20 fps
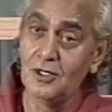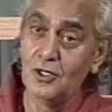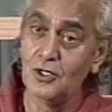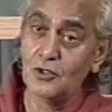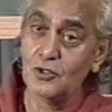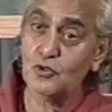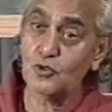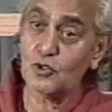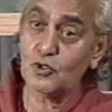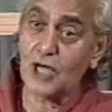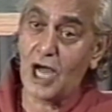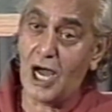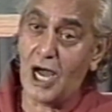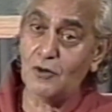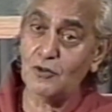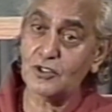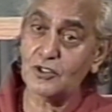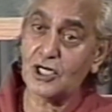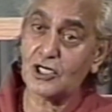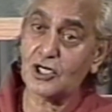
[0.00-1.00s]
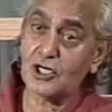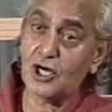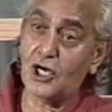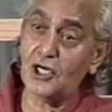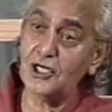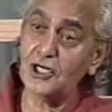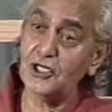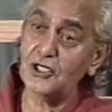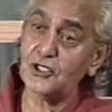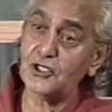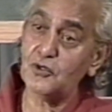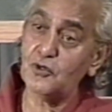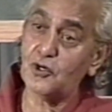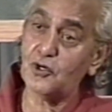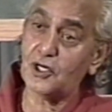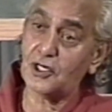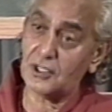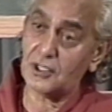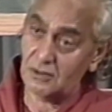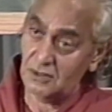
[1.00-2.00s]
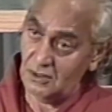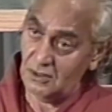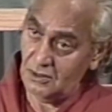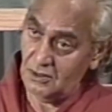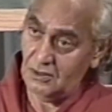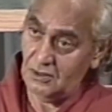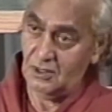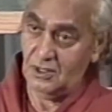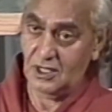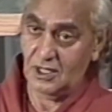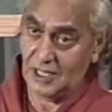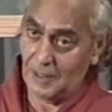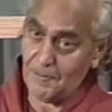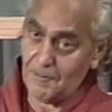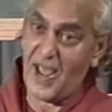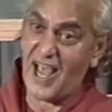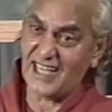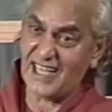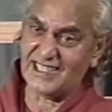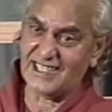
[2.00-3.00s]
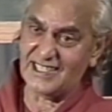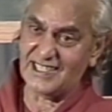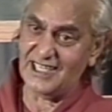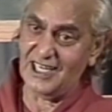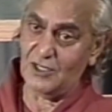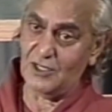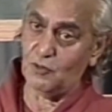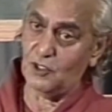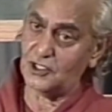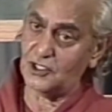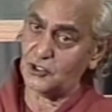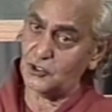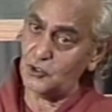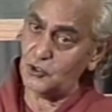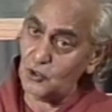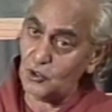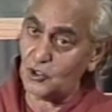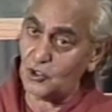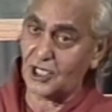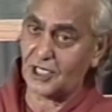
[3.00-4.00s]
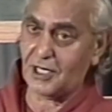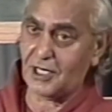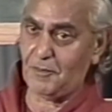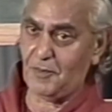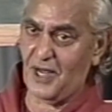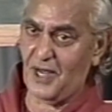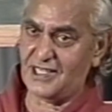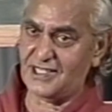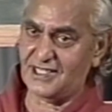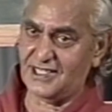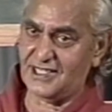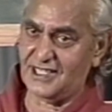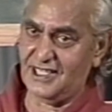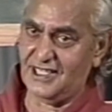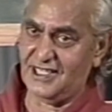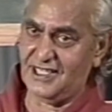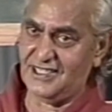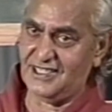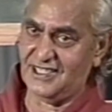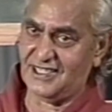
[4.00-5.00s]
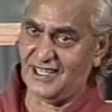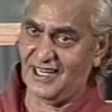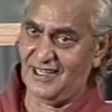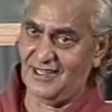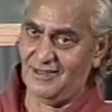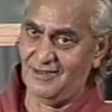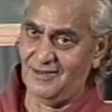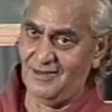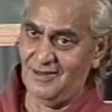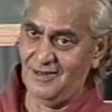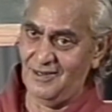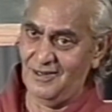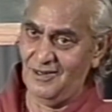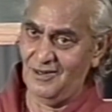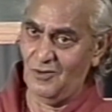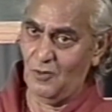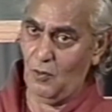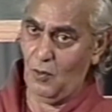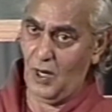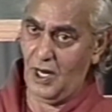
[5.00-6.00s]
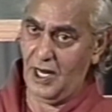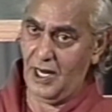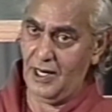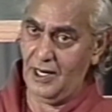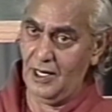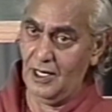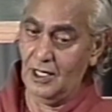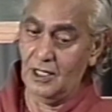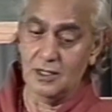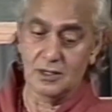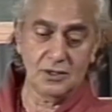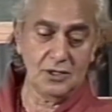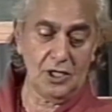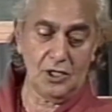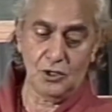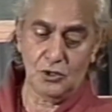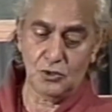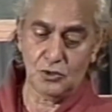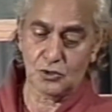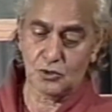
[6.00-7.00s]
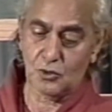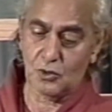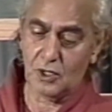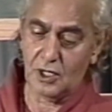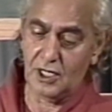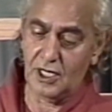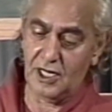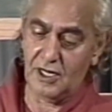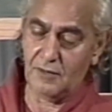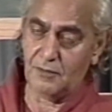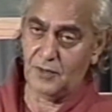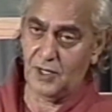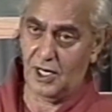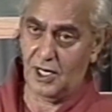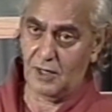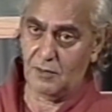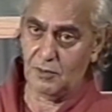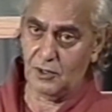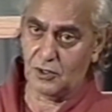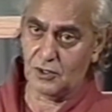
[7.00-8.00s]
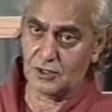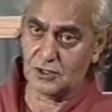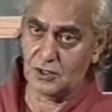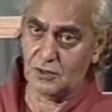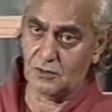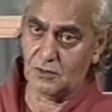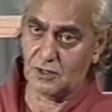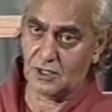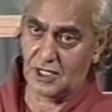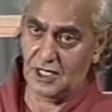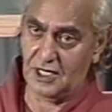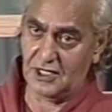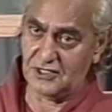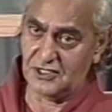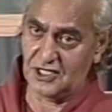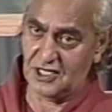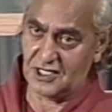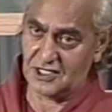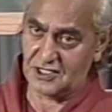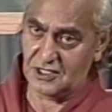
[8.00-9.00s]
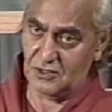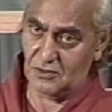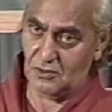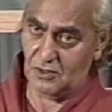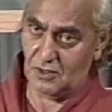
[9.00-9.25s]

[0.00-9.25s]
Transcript: to count according to your capacity, and once you know the capacity digital way, then you should leave that because it will create jerks in your